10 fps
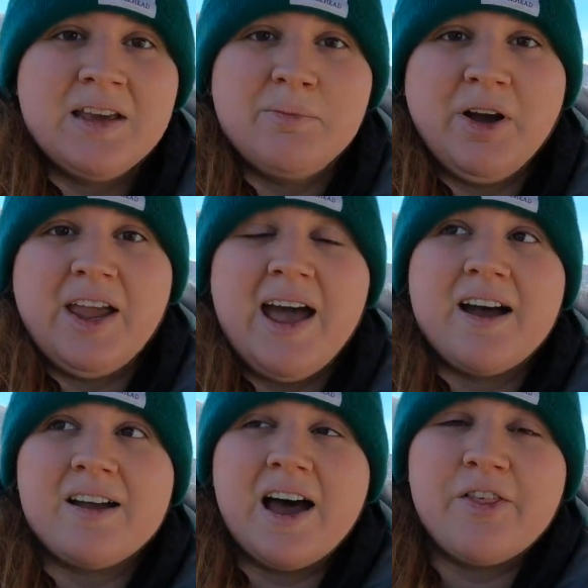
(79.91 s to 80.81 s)
But yeah,
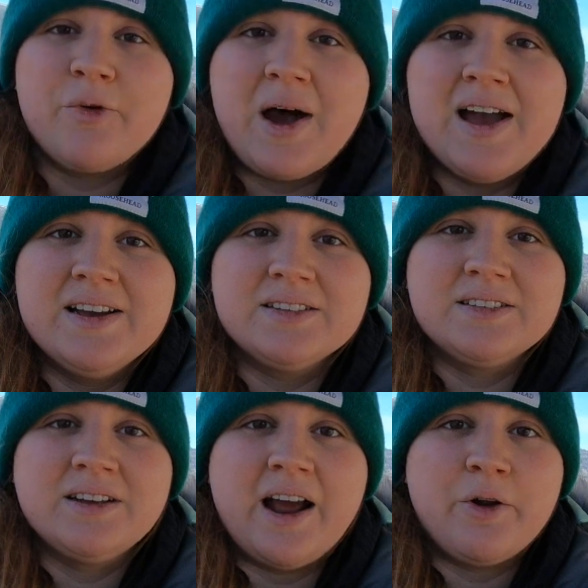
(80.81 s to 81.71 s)

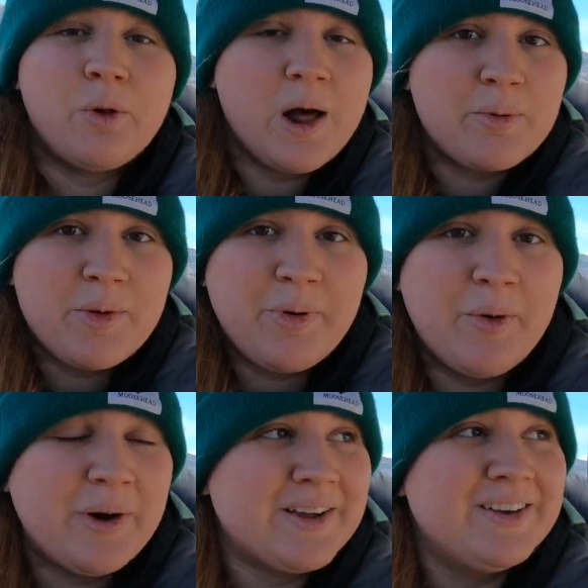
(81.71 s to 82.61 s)
otherwise, I know a lot of people
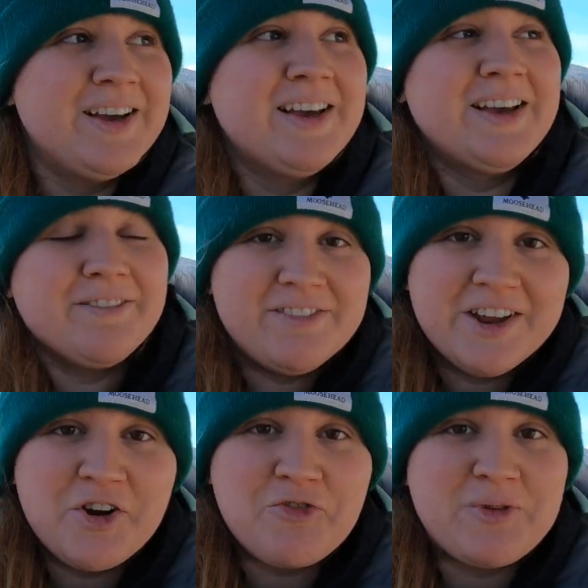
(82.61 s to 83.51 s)
want a
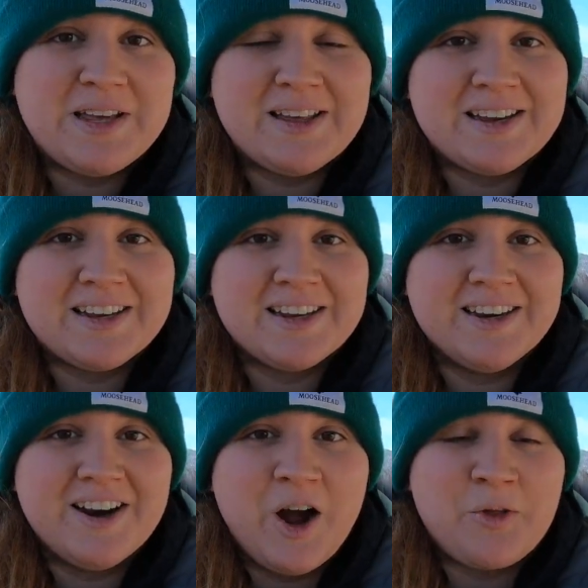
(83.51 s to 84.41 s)
video of me like
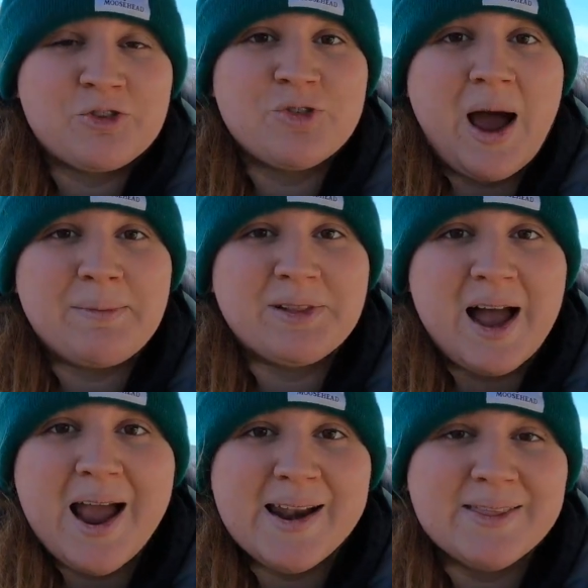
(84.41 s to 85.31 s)
on the trap
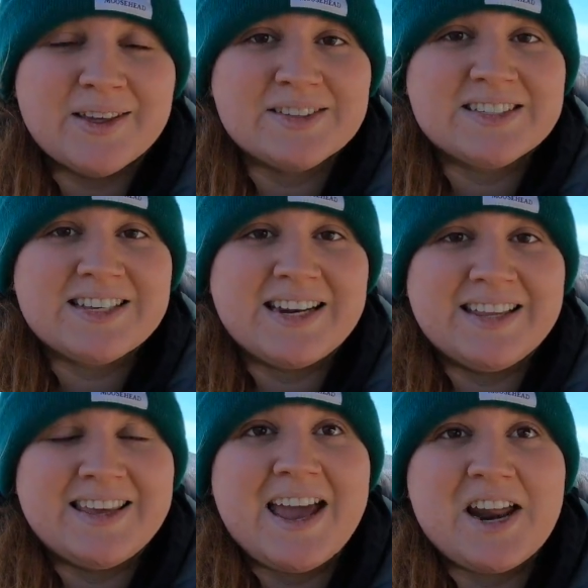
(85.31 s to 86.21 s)
line and then
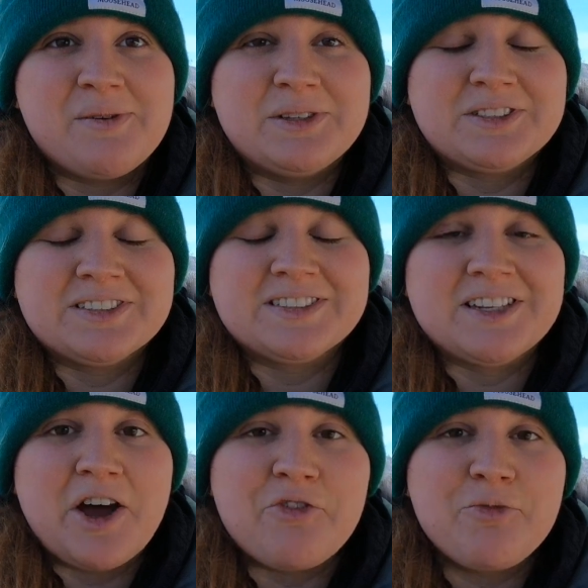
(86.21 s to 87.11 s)
skinning the animals and
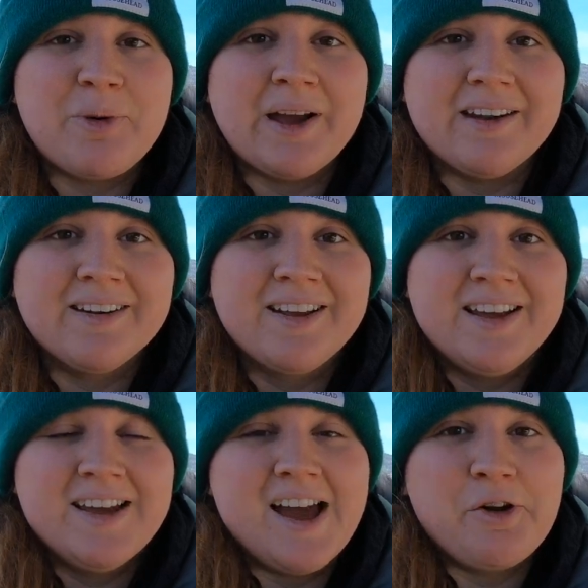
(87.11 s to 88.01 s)
stuff, but
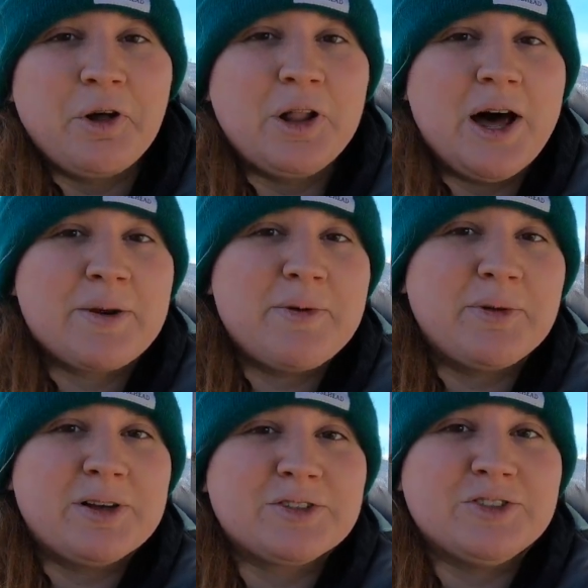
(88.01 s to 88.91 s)
I know a lot of
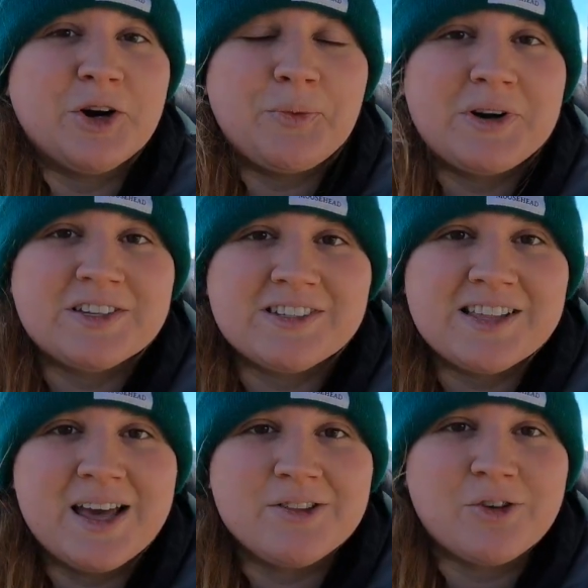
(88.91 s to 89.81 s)
people also don't want to see
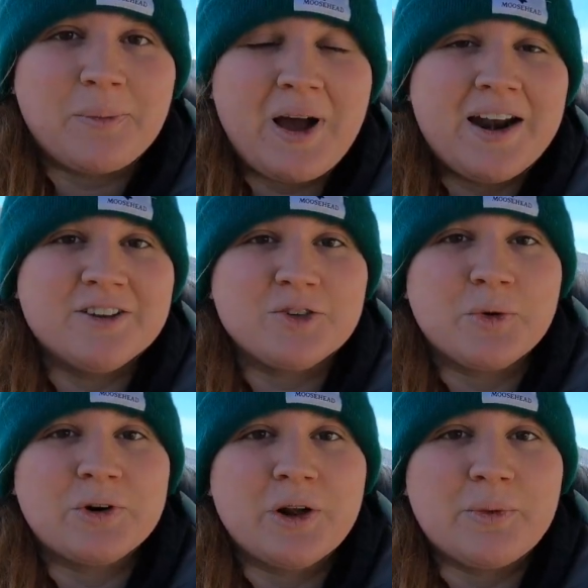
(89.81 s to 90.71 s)
that, so I'm kind of
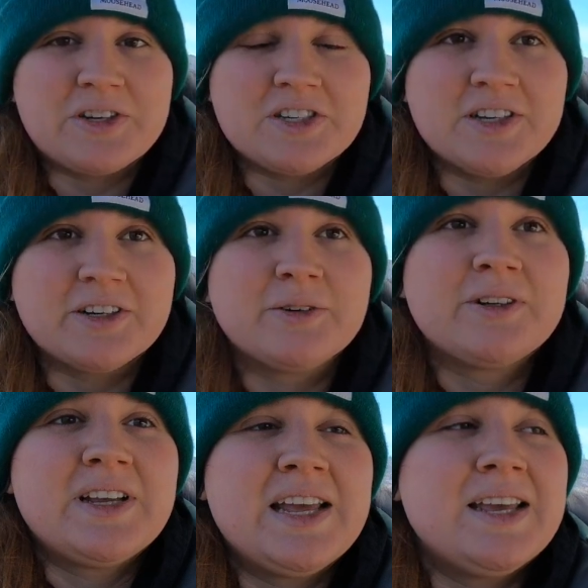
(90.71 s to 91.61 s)
torn on what to do.